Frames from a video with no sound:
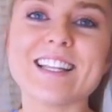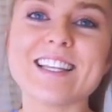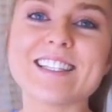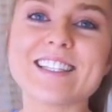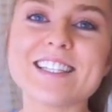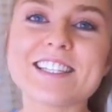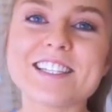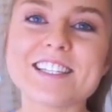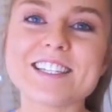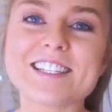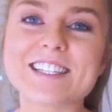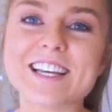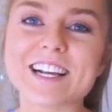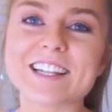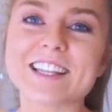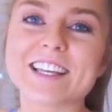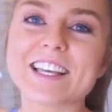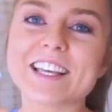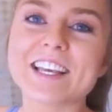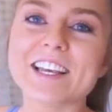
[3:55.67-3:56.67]
This is just like
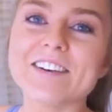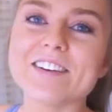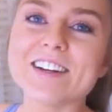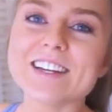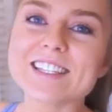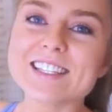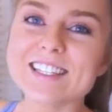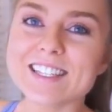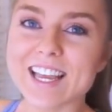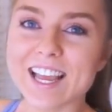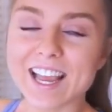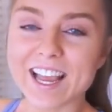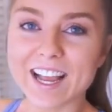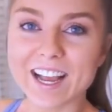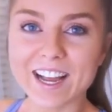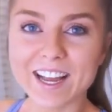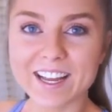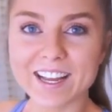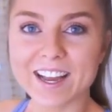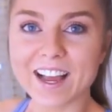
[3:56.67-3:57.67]
the cutest thing.
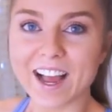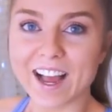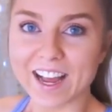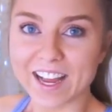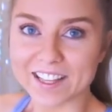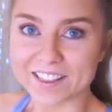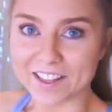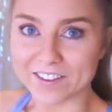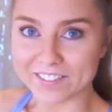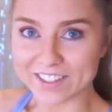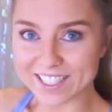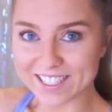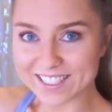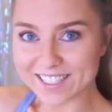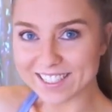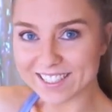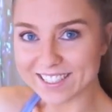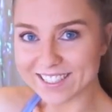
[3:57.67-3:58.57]
I love it.